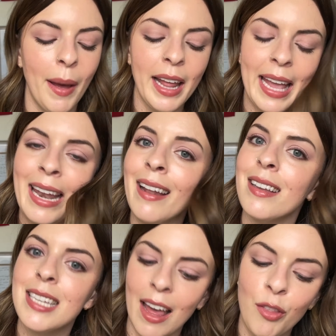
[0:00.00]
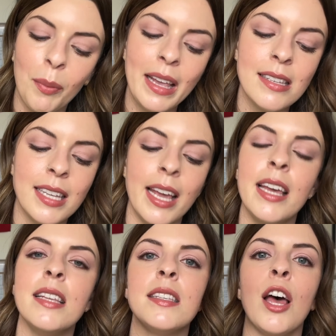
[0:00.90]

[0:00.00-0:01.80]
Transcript: But in 10th place is